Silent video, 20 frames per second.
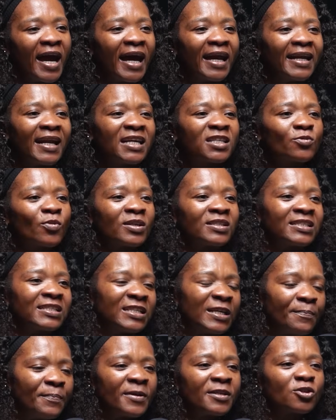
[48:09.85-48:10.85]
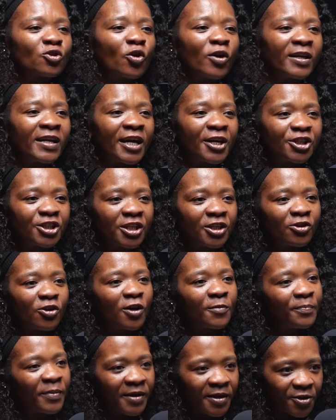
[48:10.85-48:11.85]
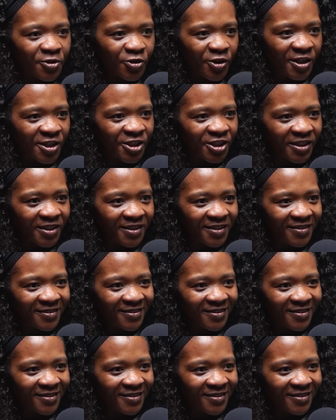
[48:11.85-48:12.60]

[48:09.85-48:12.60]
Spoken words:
And that's what deepens connection, not penetration.